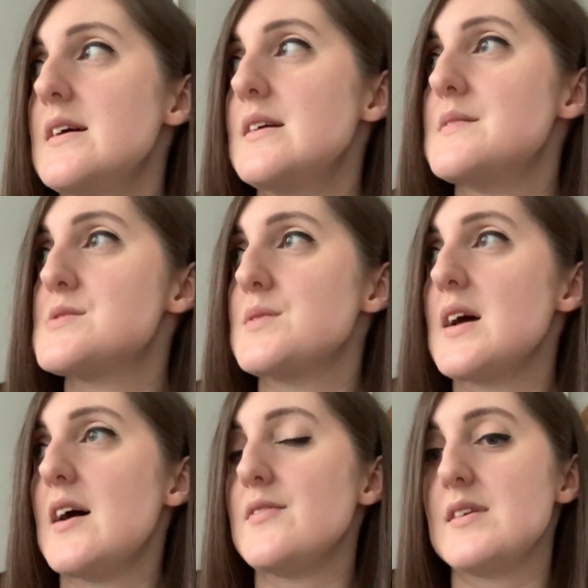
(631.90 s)
he's sort of
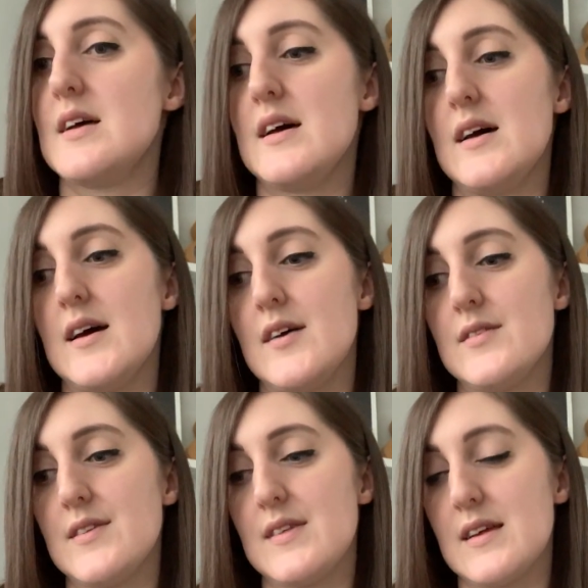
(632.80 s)
having a
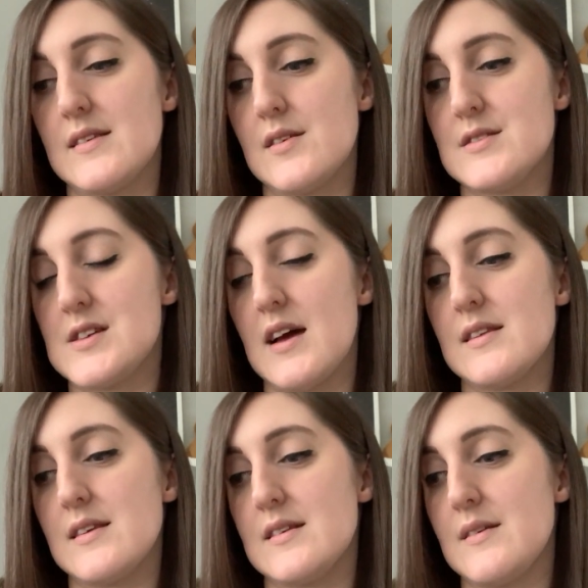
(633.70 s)

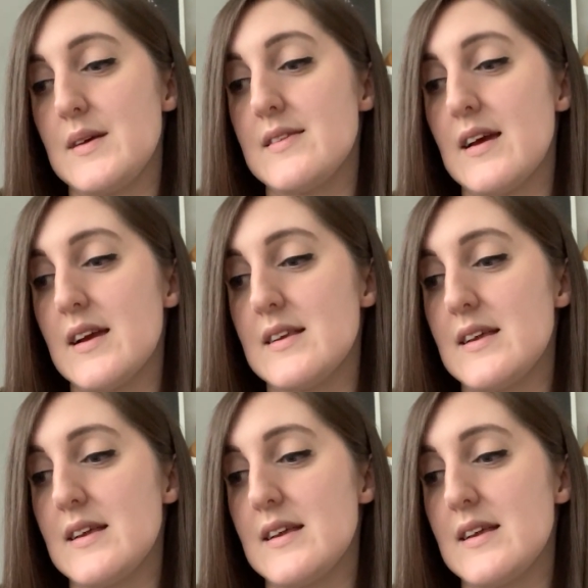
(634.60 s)
chat and thinking,